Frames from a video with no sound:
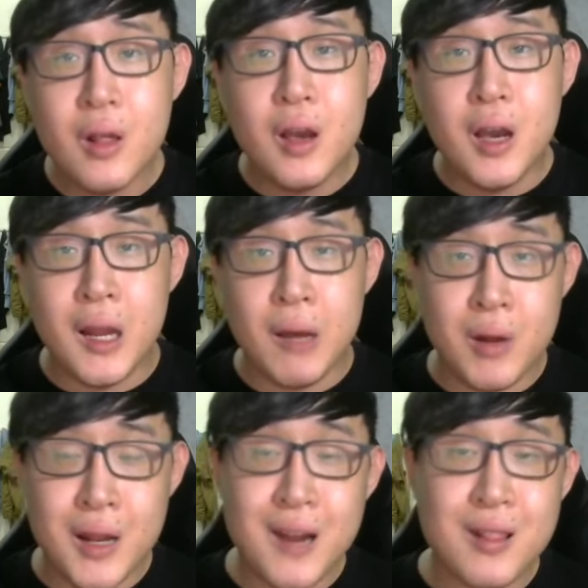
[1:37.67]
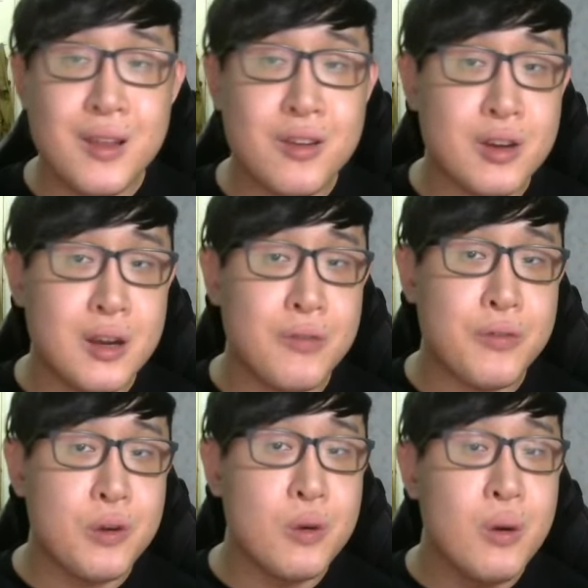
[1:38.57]
and I will lastly share with
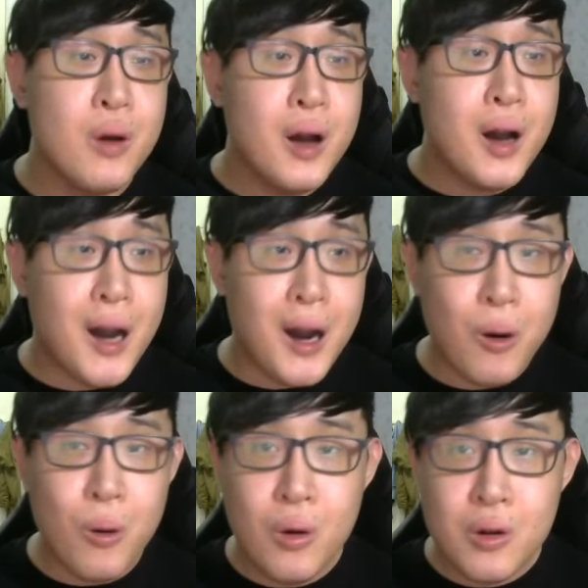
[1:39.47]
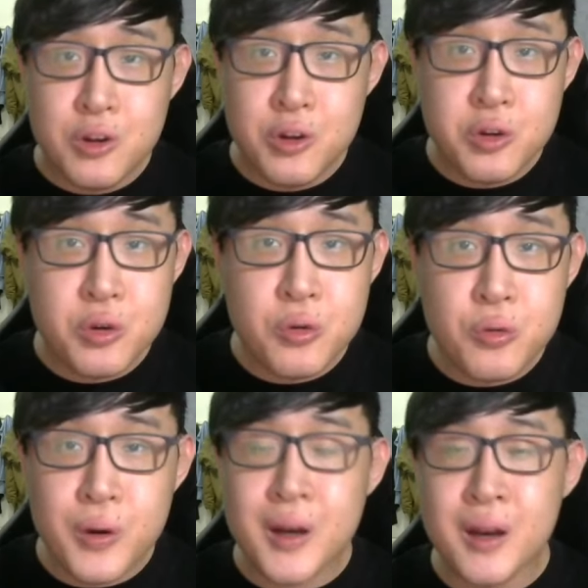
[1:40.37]
you how do you
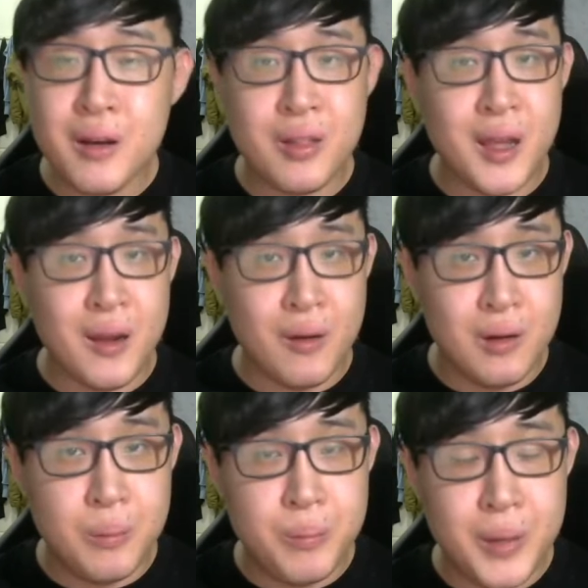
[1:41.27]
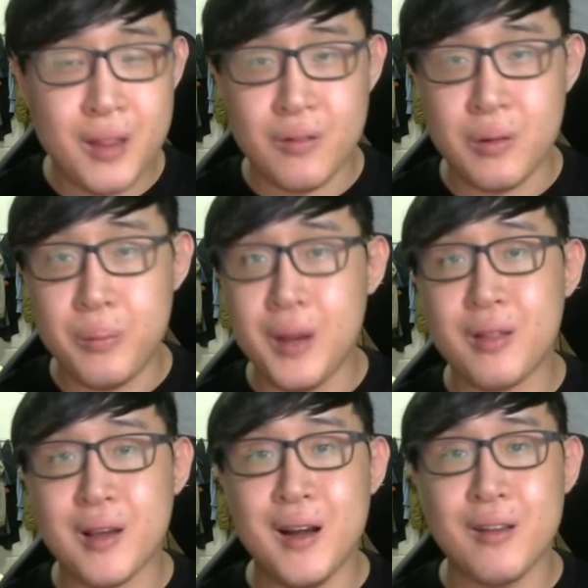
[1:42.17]
really decide on the best of the
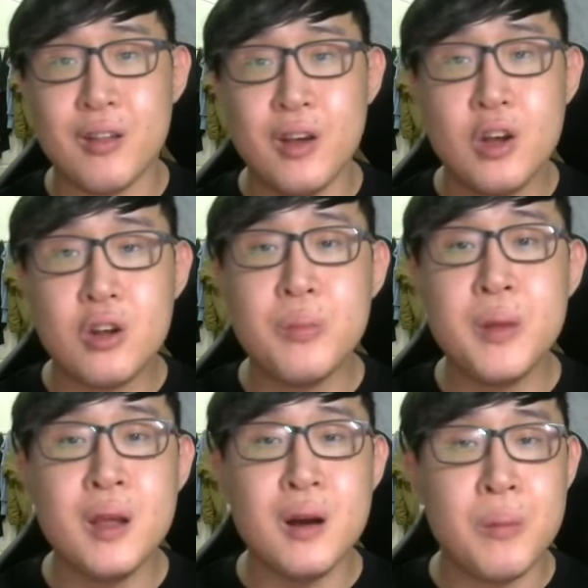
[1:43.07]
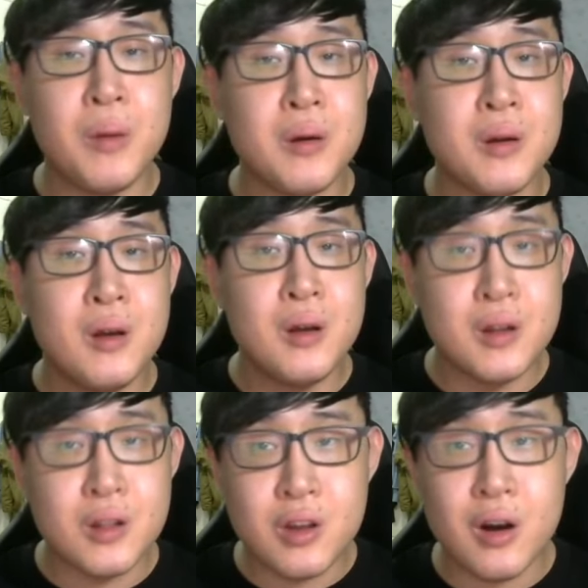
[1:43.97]
best cards to be among
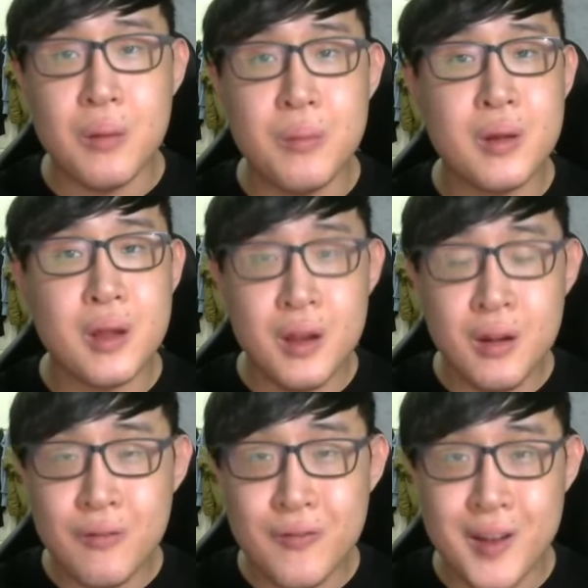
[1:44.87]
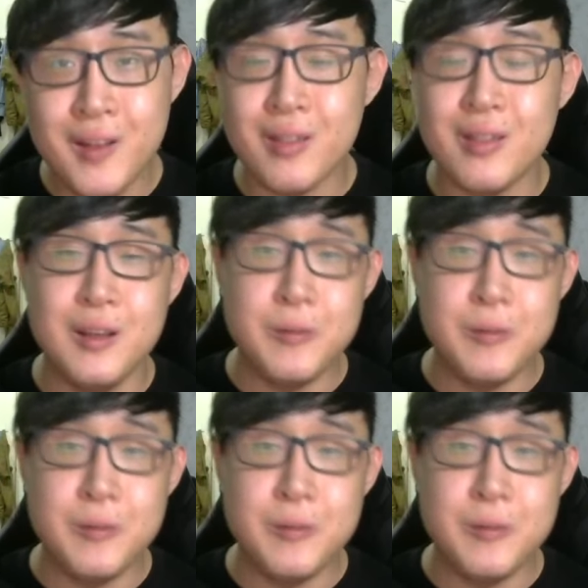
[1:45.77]
the top in fantasy.